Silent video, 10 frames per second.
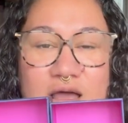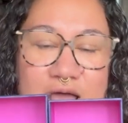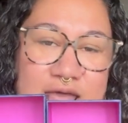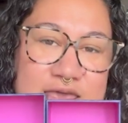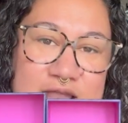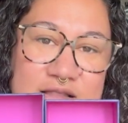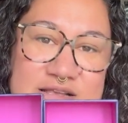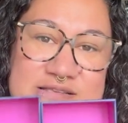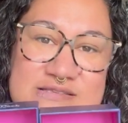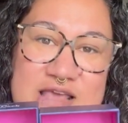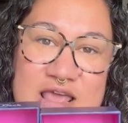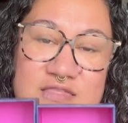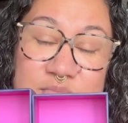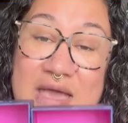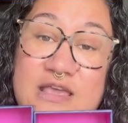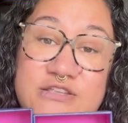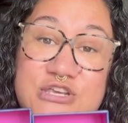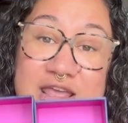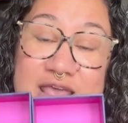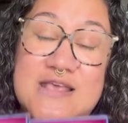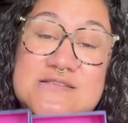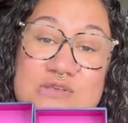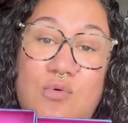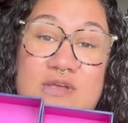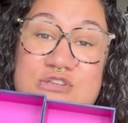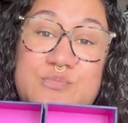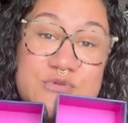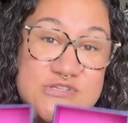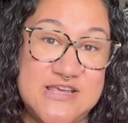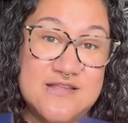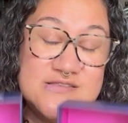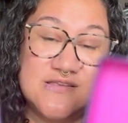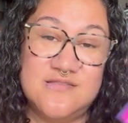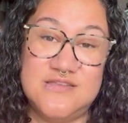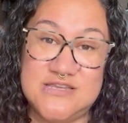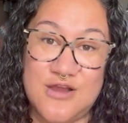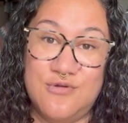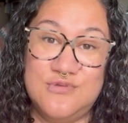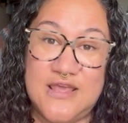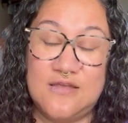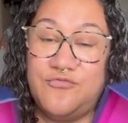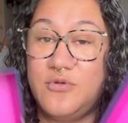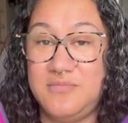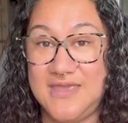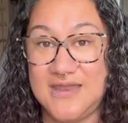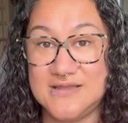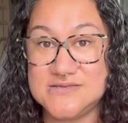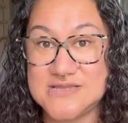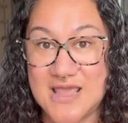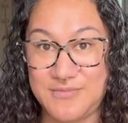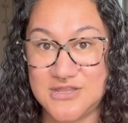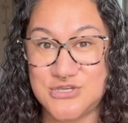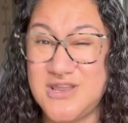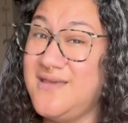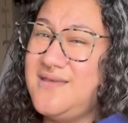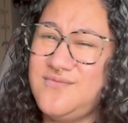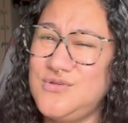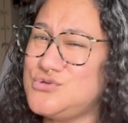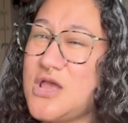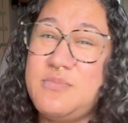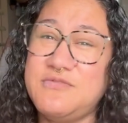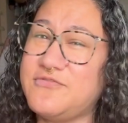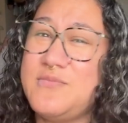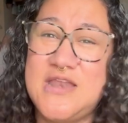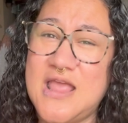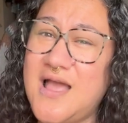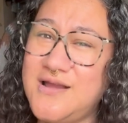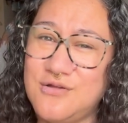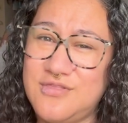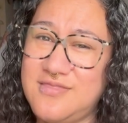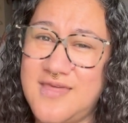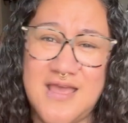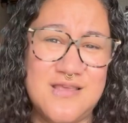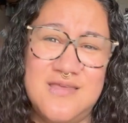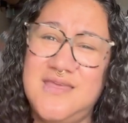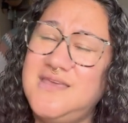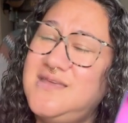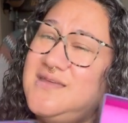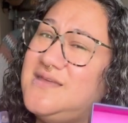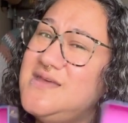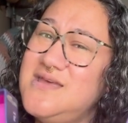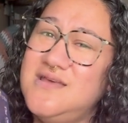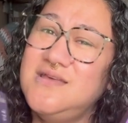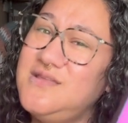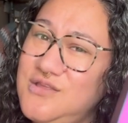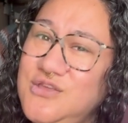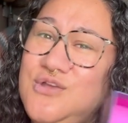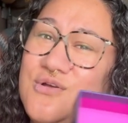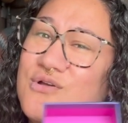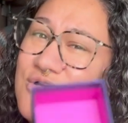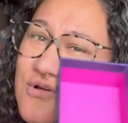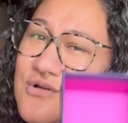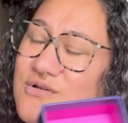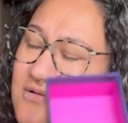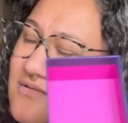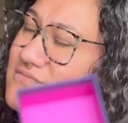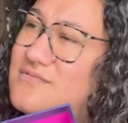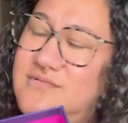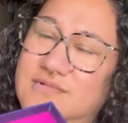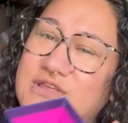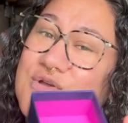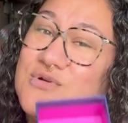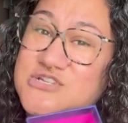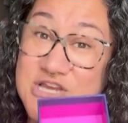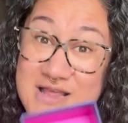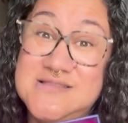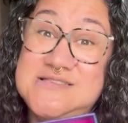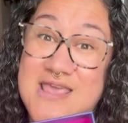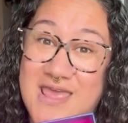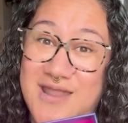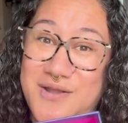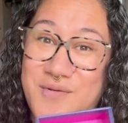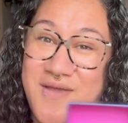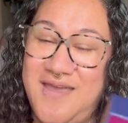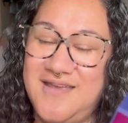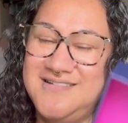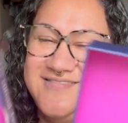I can at least say the packaging is going to protect the tarot deck from getting damaged. If you drop it from any higher than that, you're chancing it, okay?